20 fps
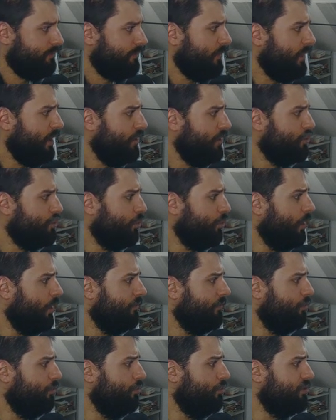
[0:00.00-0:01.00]
So you
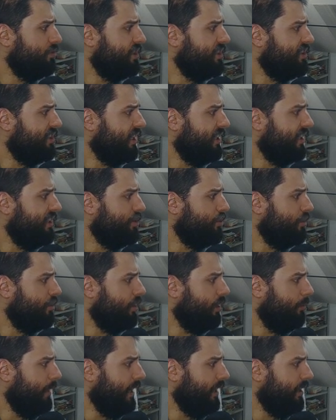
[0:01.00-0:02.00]
have to use this
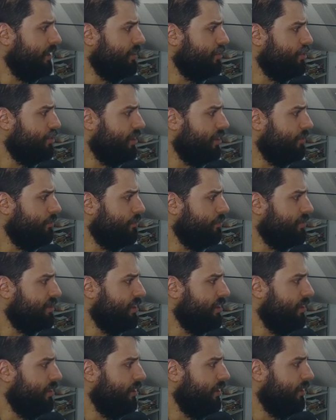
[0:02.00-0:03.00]
additional package that you
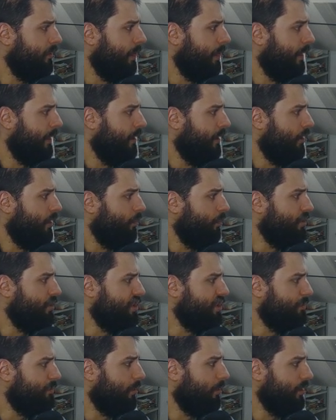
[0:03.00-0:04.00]
see here, which
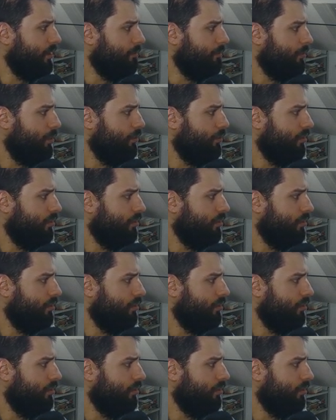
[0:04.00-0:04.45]
is Polymode,